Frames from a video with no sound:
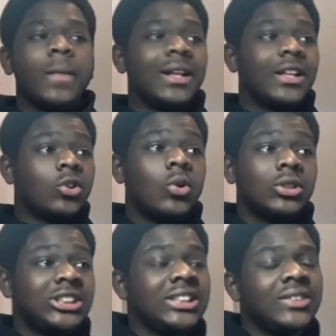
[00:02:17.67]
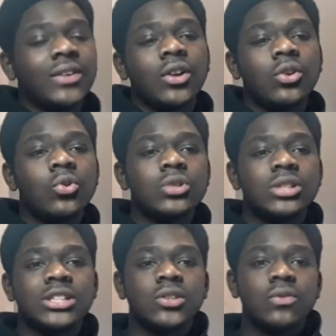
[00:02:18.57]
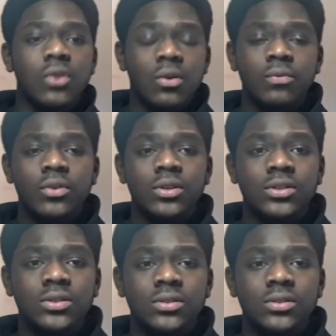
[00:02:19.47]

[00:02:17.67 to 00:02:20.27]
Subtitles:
and they don't achieve it and lose their self-confidence.